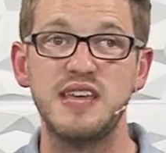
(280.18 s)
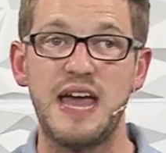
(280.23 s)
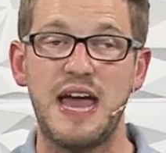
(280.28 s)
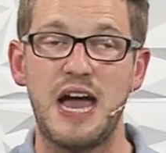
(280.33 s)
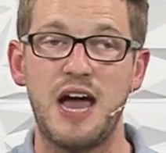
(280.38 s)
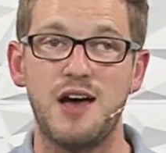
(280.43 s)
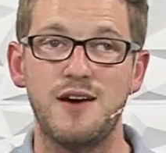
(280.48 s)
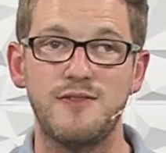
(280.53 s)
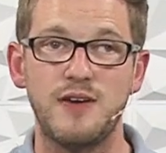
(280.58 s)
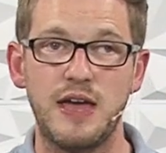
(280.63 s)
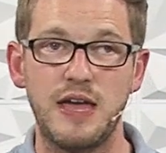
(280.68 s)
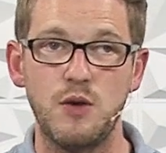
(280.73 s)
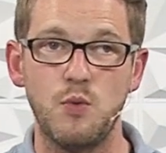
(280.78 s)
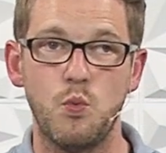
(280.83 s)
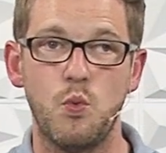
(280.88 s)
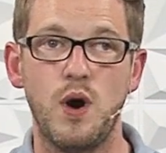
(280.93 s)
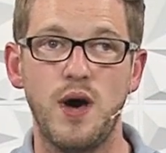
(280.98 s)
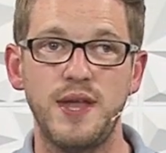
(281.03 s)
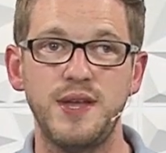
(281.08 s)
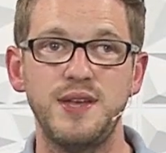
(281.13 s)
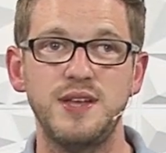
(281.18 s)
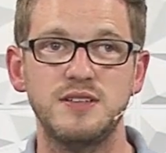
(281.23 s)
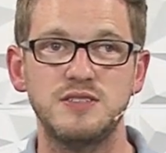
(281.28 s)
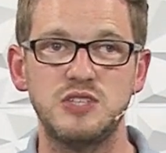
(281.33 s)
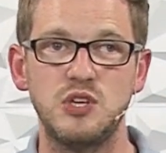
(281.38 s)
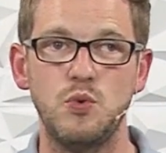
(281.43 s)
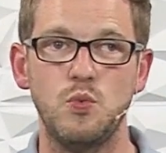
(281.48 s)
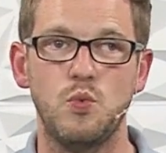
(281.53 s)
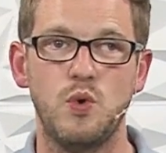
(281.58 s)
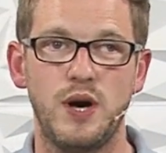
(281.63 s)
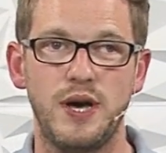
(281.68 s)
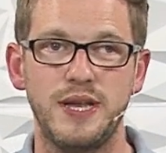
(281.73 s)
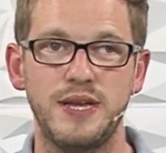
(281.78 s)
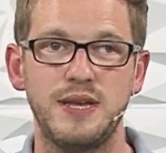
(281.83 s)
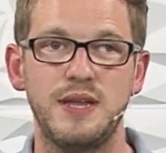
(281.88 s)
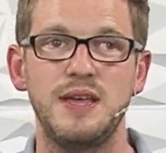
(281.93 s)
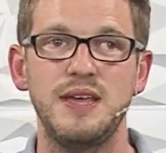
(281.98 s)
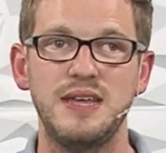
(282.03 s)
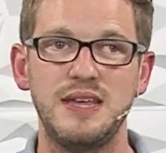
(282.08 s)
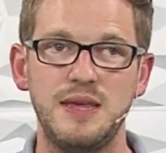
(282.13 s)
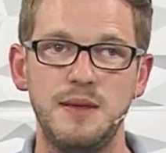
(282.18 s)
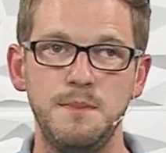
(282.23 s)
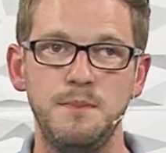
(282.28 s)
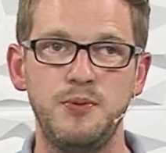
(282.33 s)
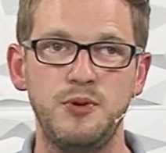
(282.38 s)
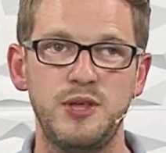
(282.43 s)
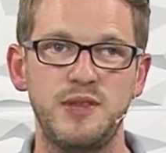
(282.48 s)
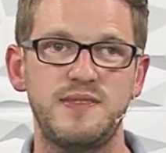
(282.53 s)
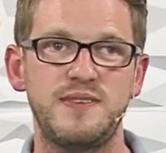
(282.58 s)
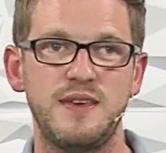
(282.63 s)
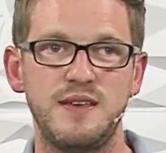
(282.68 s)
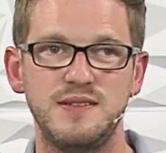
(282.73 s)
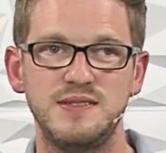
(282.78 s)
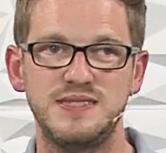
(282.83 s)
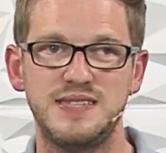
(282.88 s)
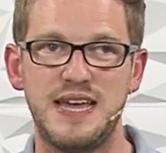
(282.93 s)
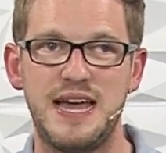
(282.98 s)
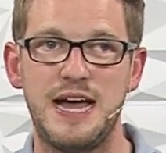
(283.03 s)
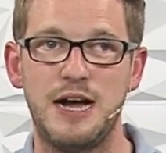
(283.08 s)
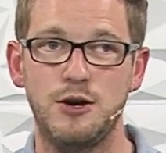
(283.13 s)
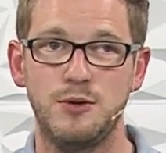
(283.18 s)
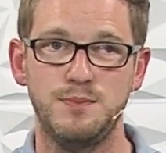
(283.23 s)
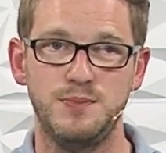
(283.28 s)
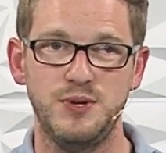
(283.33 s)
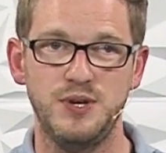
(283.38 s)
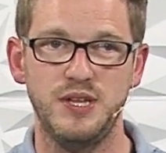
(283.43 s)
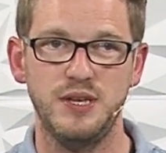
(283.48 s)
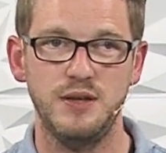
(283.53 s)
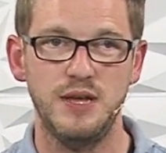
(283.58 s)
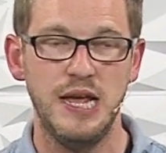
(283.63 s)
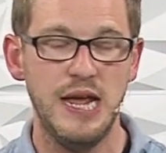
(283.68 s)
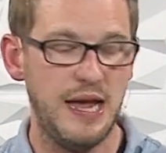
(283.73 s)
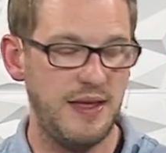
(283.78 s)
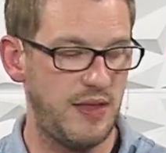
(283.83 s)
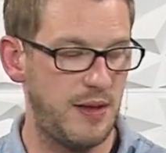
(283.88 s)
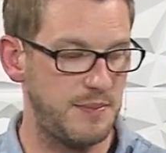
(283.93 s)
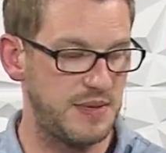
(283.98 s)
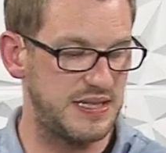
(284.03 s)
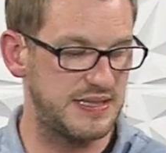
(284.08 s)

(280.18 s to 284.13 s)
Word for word: to have a one-to-one input to output. And that